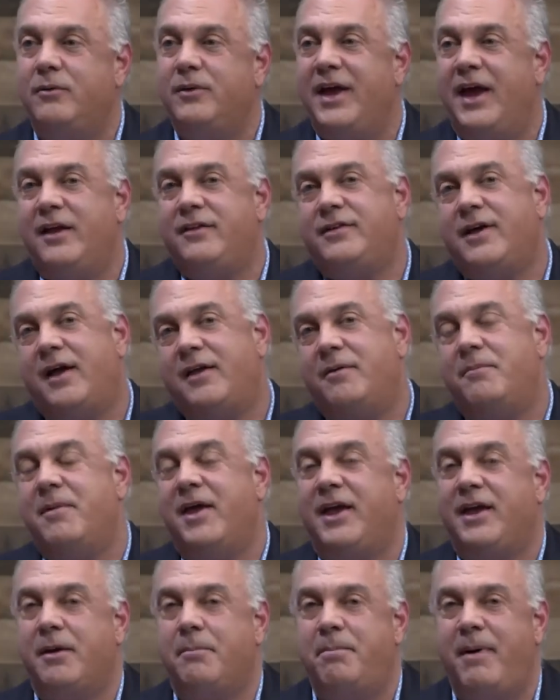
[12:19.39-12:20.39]
We had time to
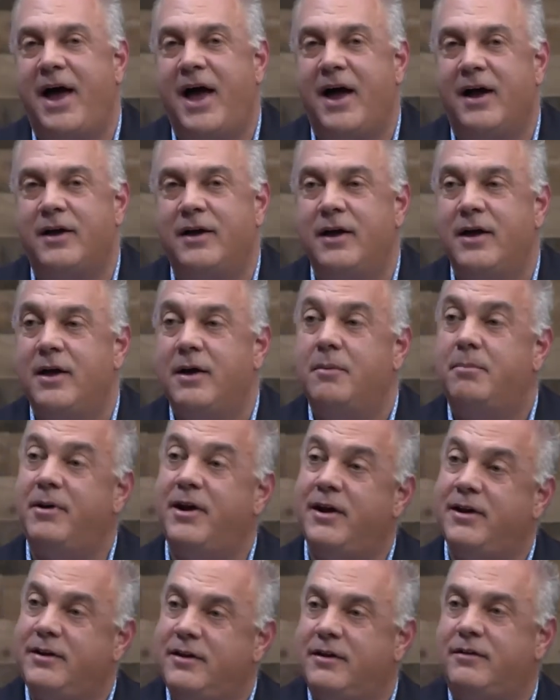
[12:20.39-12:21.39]
make it back. But
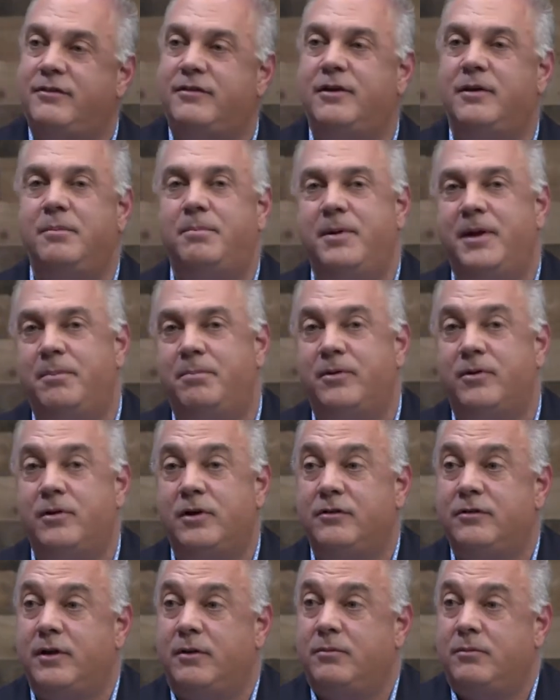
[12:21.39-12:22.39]
I did see people,
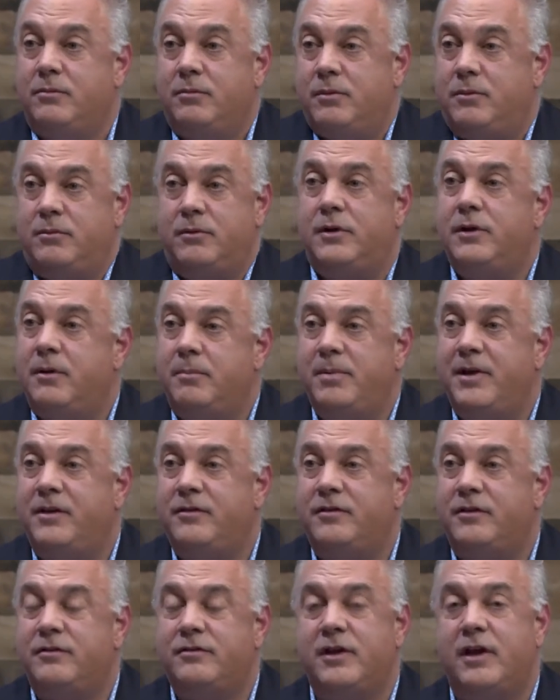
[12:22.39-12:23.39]
because we were in the
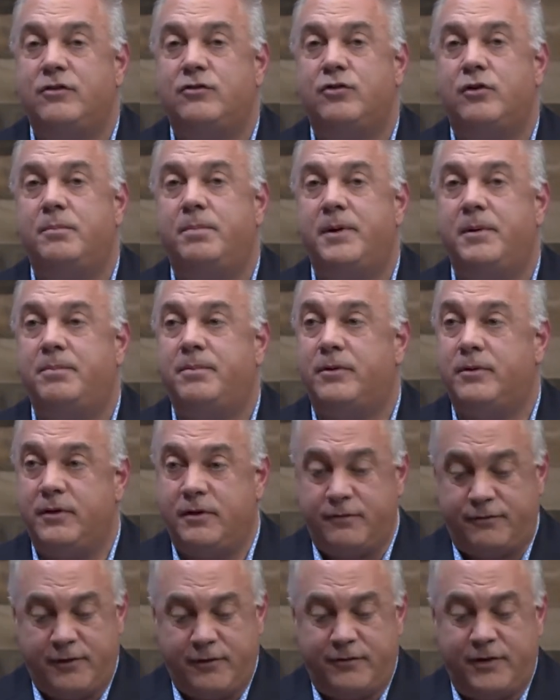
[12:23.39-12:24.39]
business, I saw people in
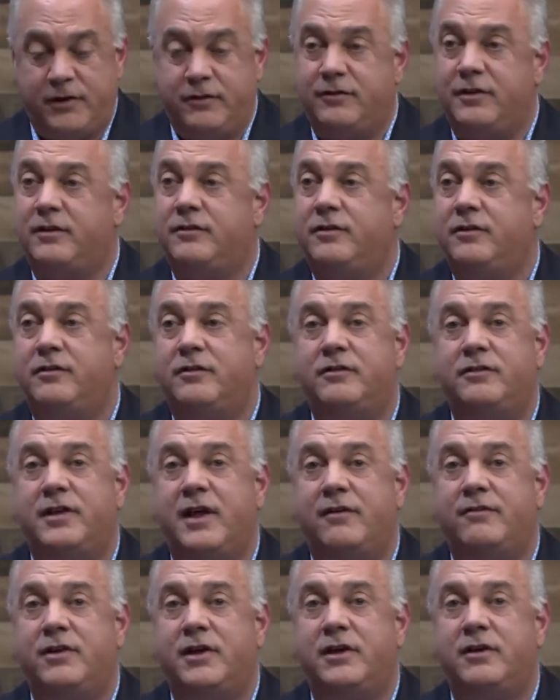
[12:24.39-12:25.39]
their 50s, 60s,
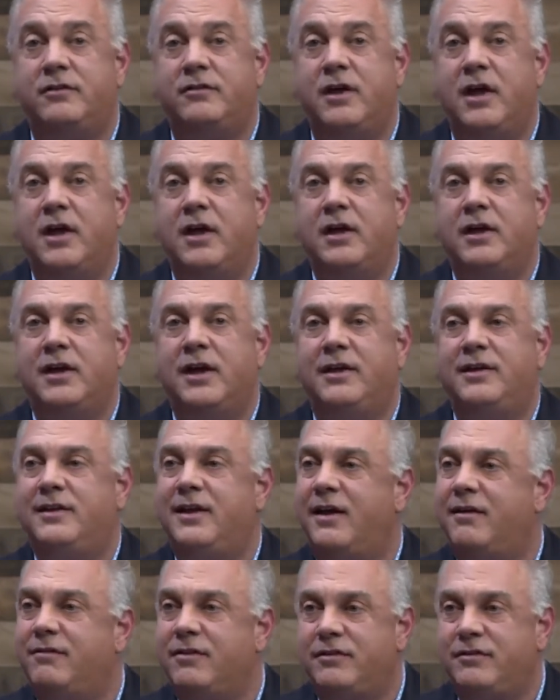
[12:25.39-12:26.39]
and 70s get
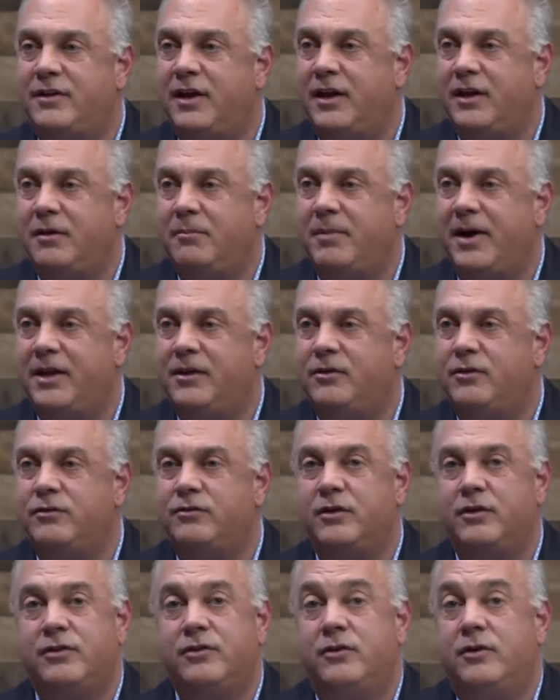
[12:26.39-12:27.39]
devastated by
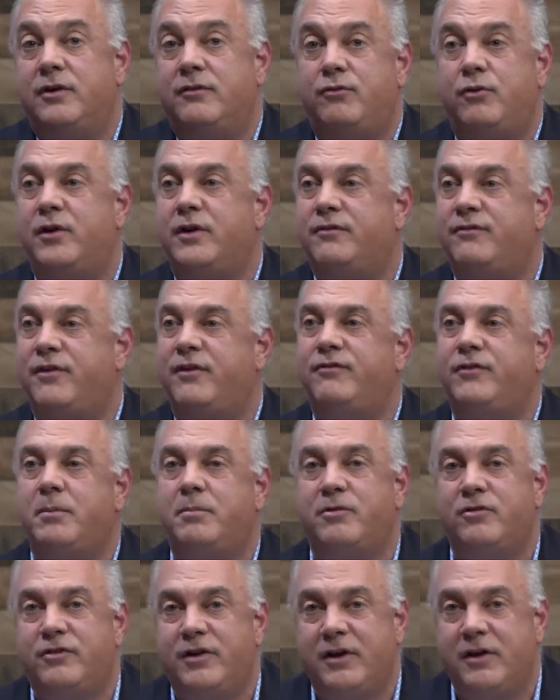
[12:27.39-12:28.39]
losing 30, 40,
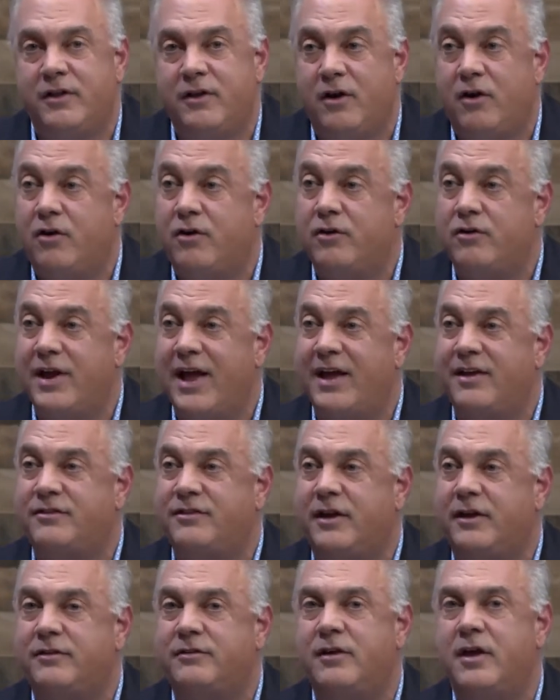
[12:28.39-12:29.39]
50% of their hard-earned
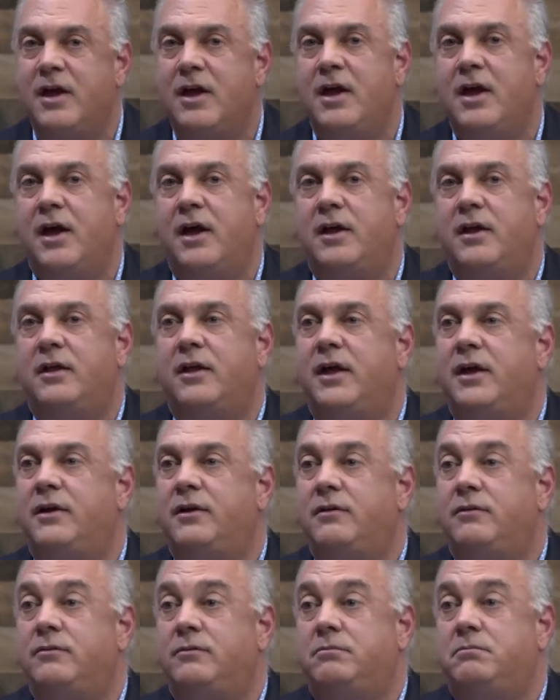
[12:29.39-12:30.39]
assets. And they're
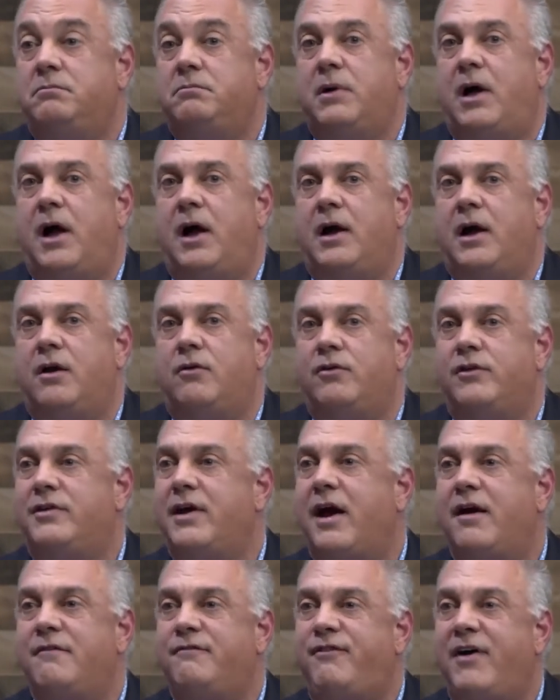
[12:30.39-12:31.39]
like, I got to
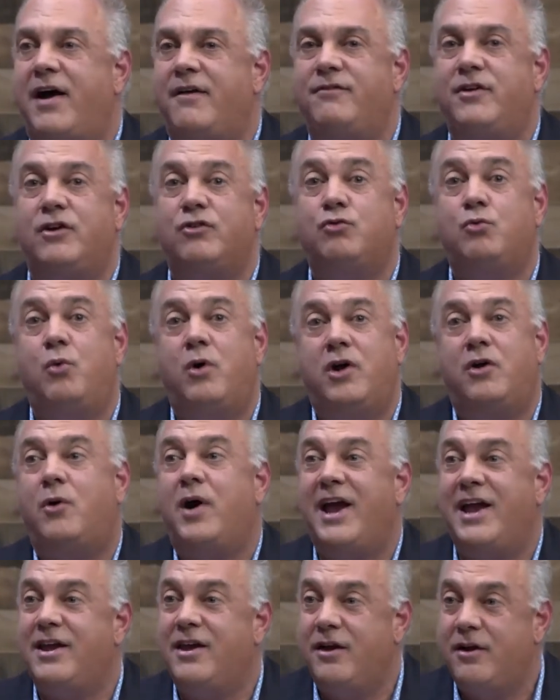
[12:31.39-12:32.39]
retire in 5 years. What do
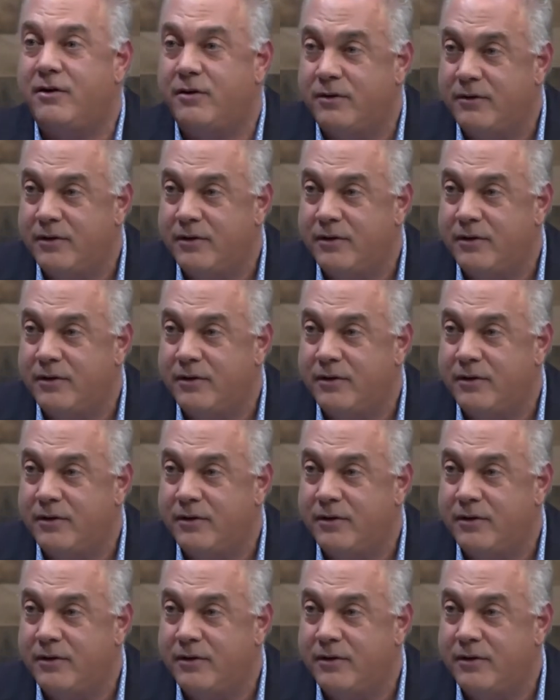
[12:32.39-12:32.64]
I do?